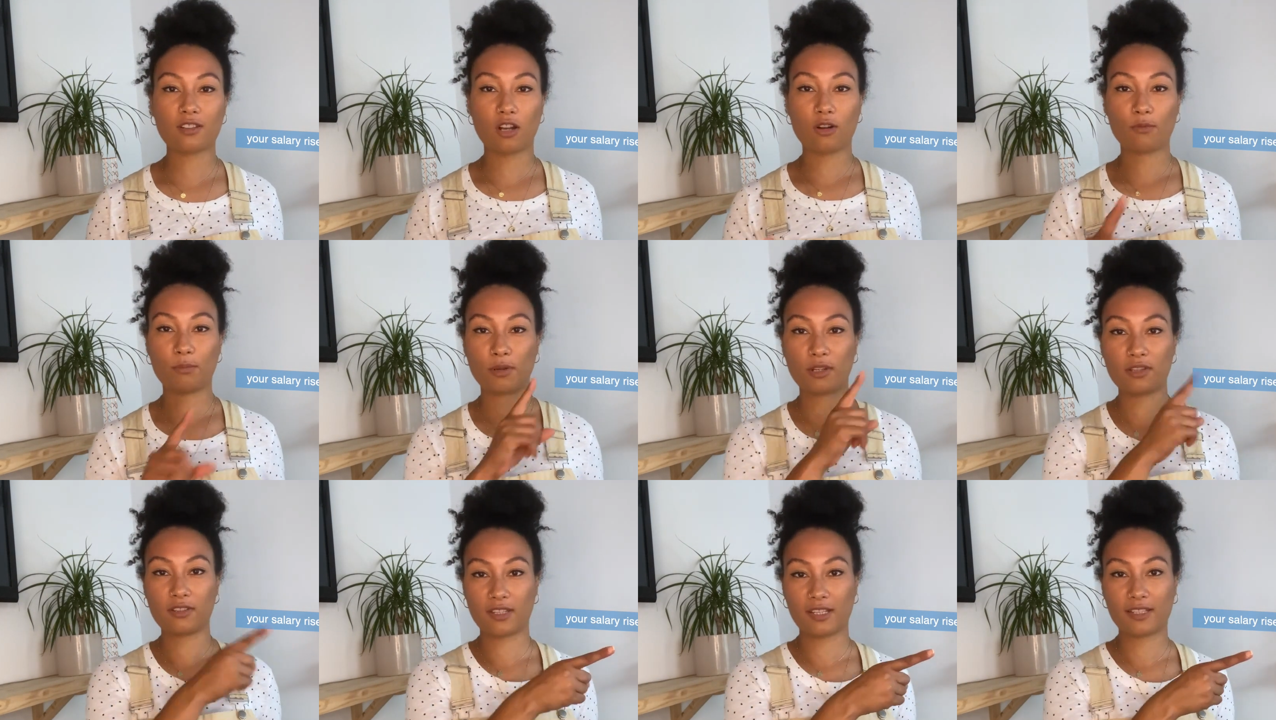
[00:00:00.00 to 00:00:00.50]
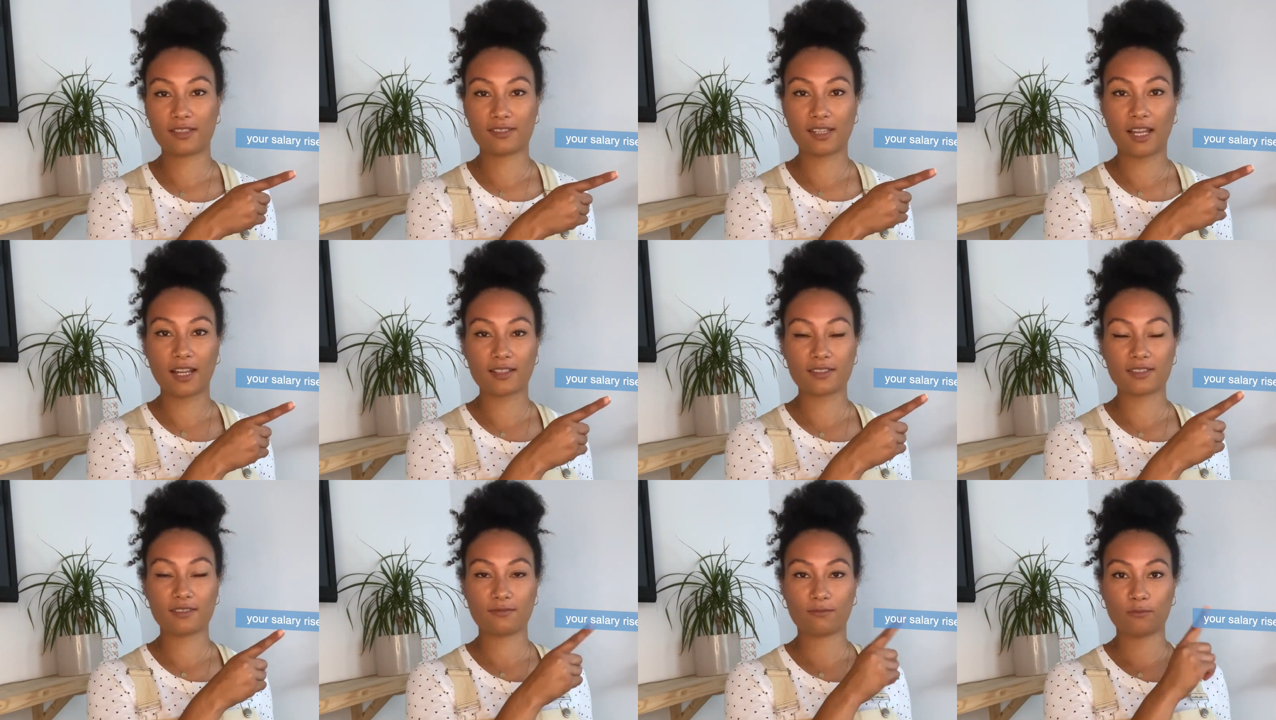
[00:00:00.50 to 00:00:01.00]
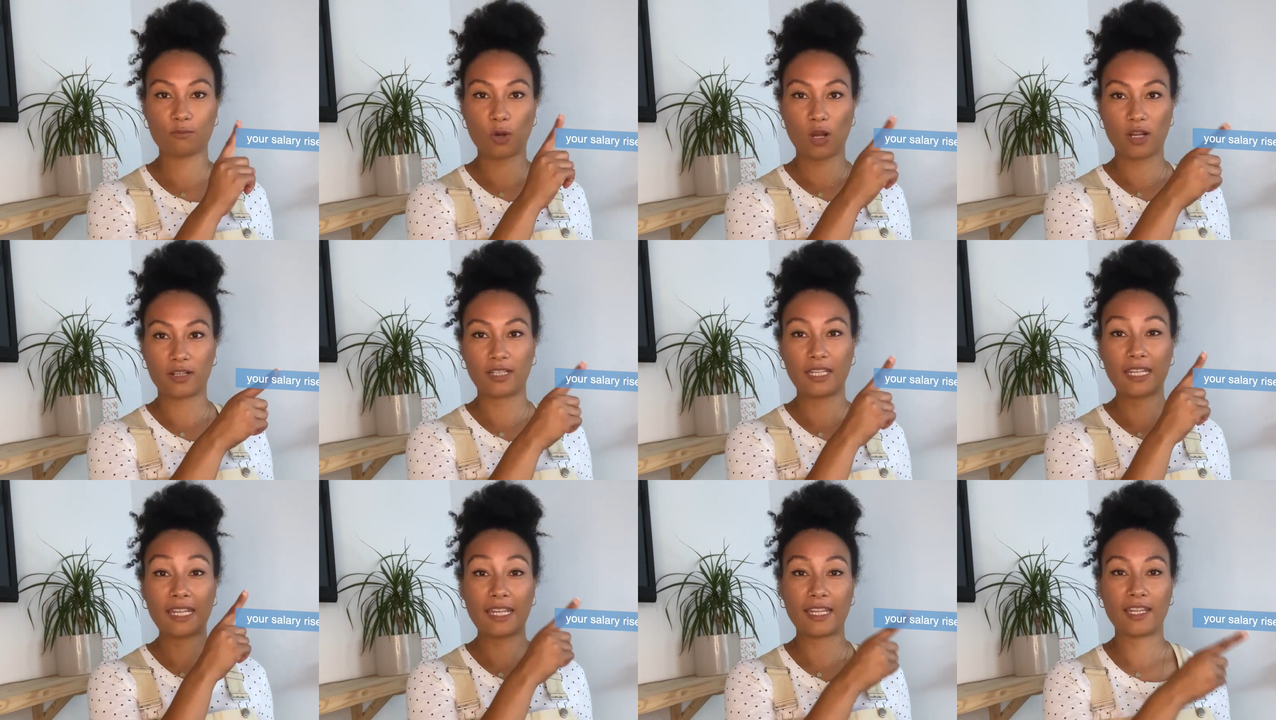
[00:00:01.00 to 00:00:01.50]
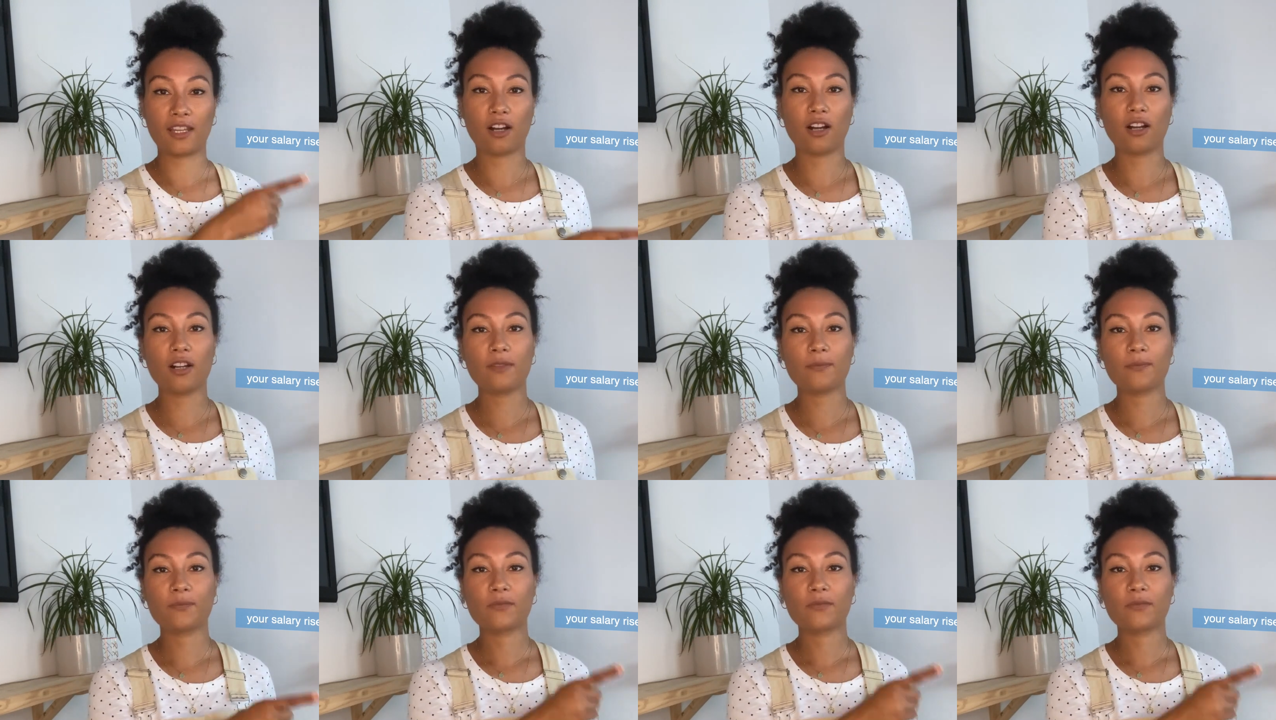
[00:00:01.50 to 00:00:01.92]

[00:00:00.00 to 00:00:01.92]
I'll put the exact one here.